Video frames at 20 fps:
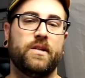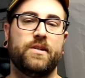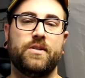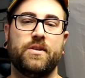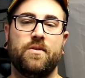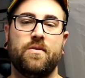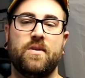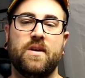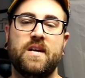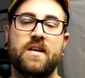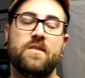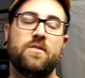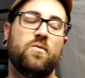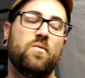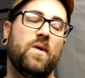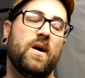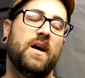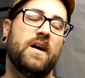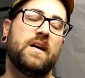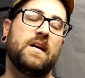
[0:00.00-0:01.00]
So either
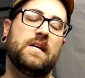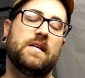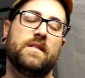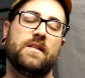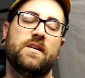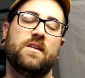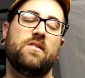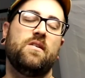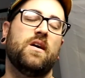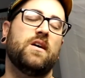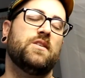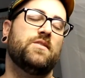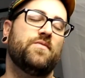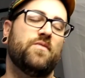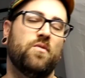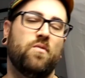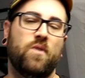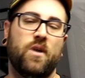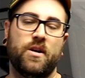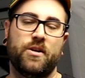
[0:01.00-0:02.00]
way, thank you guys
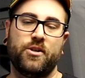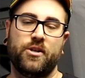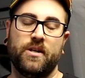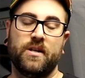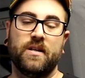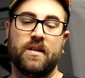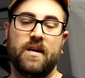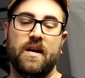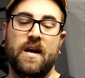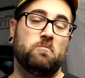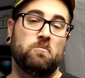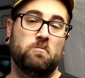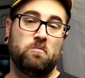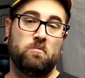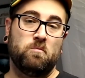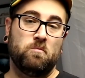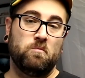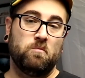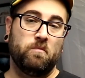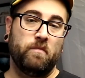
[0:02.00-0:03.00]
for watching.
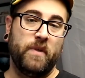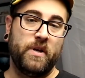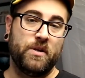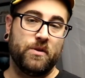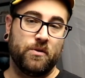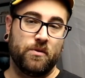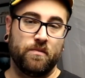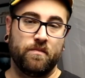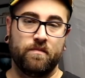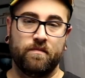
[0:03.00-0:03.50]
Peace.